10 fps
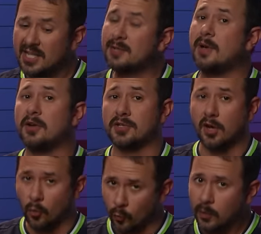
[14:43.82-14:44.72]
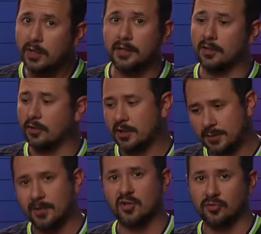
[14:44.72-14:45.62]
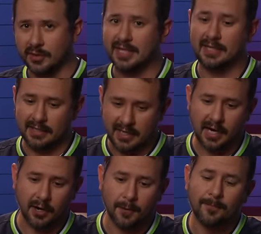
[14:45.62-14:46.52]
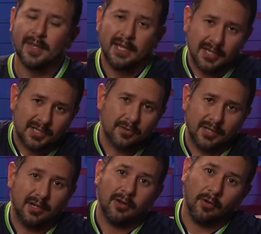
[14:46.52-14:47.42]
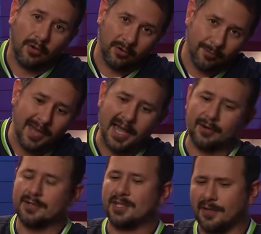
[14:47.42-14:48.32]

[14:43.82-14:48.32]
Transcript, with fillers: smells really good, especially in the air, and so then it no longer matters.